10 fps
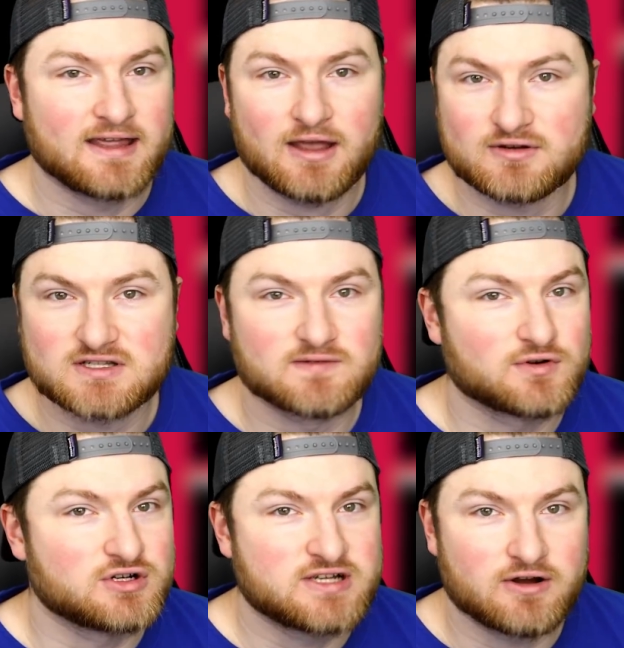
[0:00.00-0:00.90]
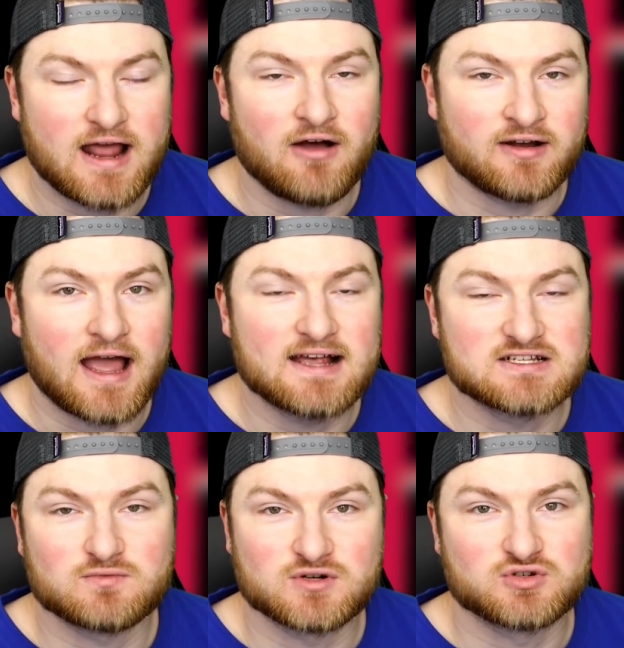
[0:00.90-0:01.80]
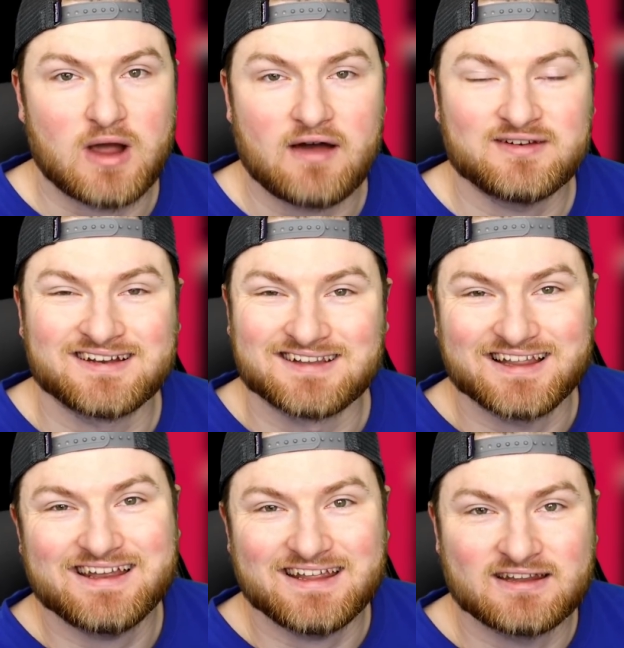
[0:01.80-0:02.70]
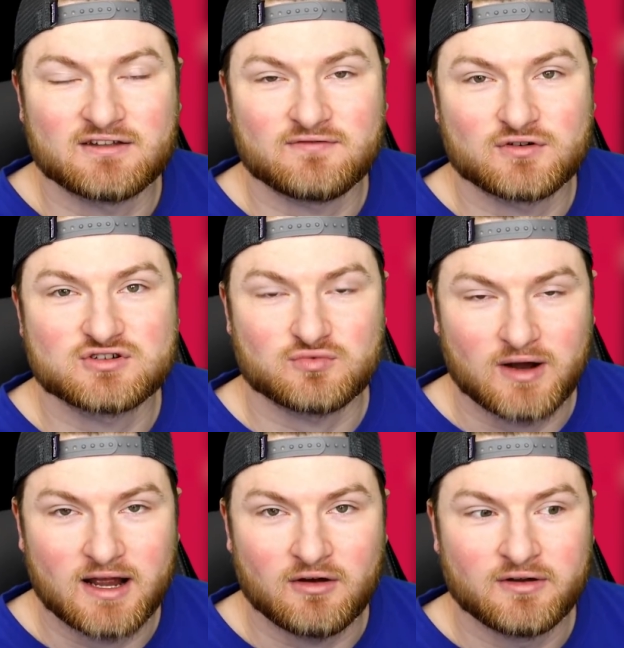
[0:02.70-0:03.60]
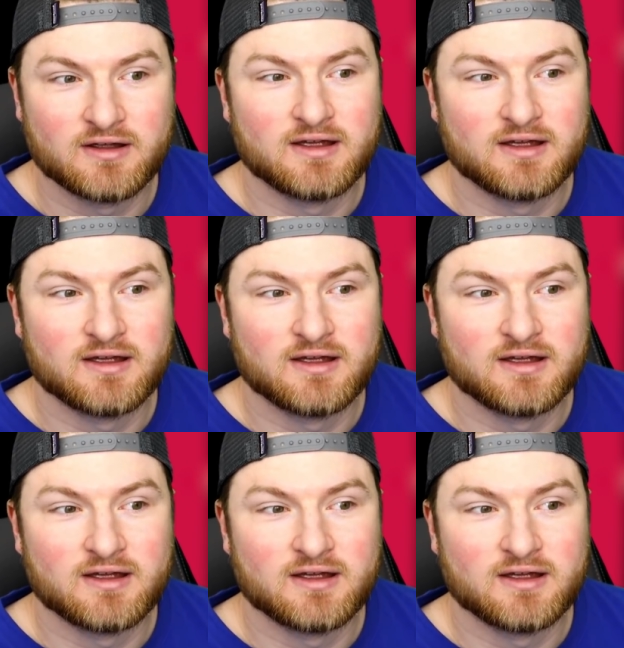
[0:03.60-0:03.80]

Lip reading: Caris LeVert, Jared Allen, guys that were drafted late in the first round,